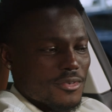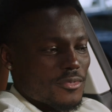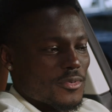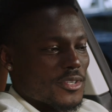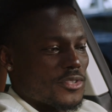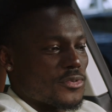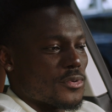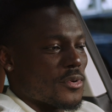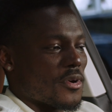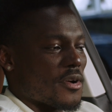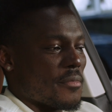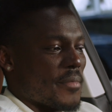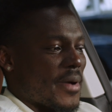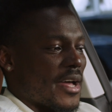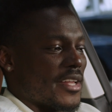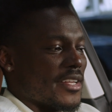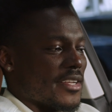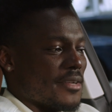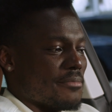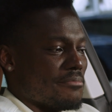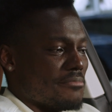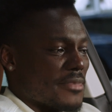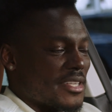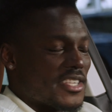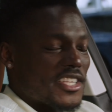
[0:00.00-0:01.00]
We talk about the
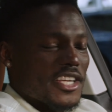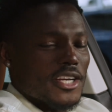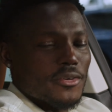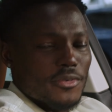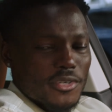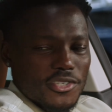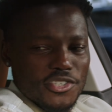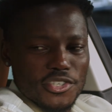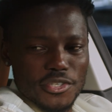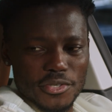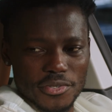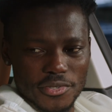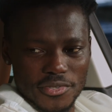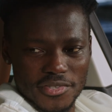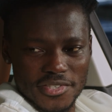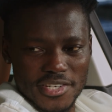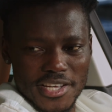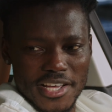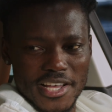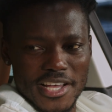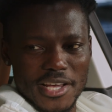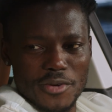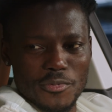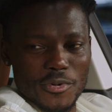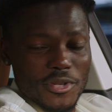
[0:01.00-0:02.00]
materials used.
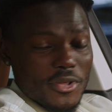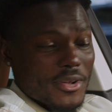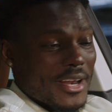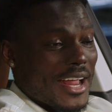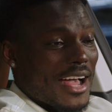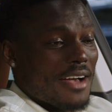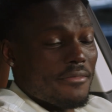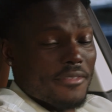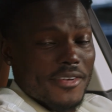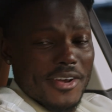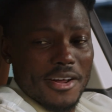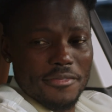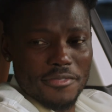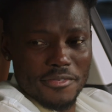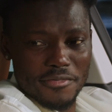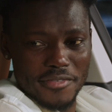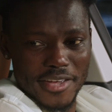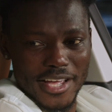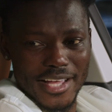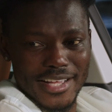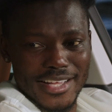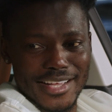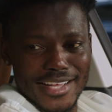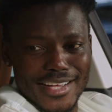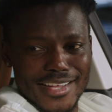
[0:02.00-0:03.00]
We don't have enough of
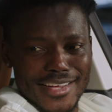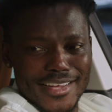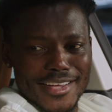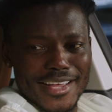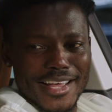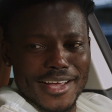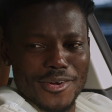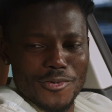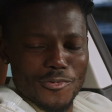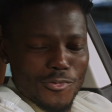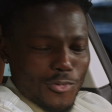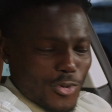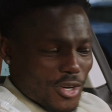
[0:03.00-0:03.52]
it. Mm-hmm.